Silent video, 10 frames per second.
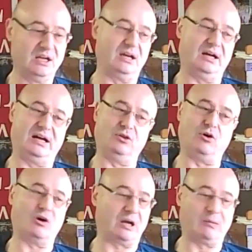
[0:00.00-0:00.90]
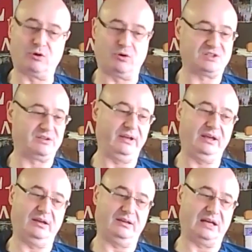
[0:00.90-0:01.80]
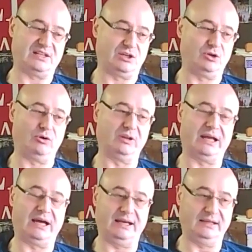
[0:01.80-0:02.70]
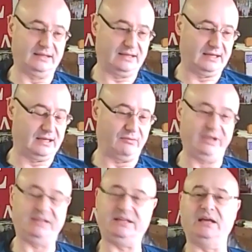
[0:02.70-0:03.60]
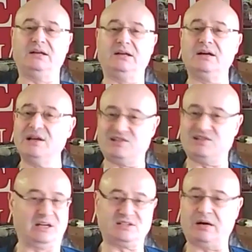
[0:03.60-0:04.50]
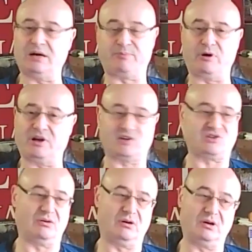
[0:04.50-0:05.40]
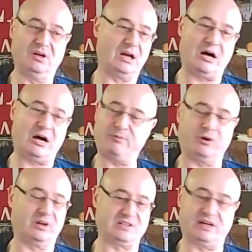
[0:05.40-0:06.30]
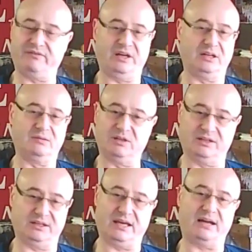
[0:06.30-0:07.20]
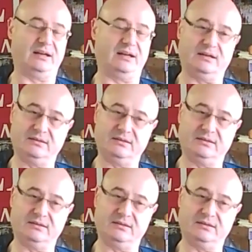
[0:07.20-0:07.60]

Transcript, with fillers: Uh, Local Grocery, that's an online uh, retailer, sells our products. So our products are available in Canada.